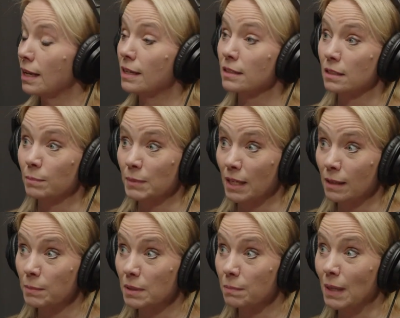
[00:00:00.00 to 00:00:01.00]
And
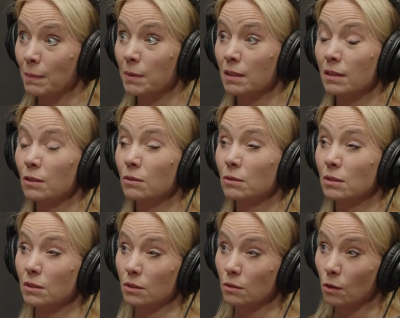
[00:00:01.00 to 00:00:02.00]
sometimes maybe you
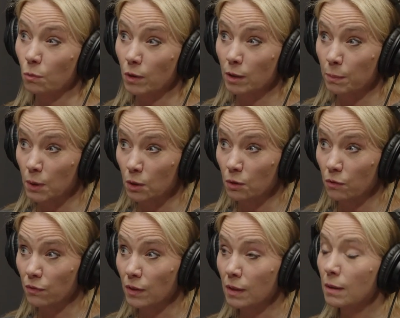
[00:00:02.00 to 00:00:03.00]
still don't want to
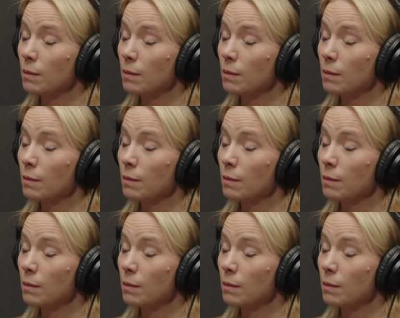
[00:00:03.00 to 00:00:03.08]
move,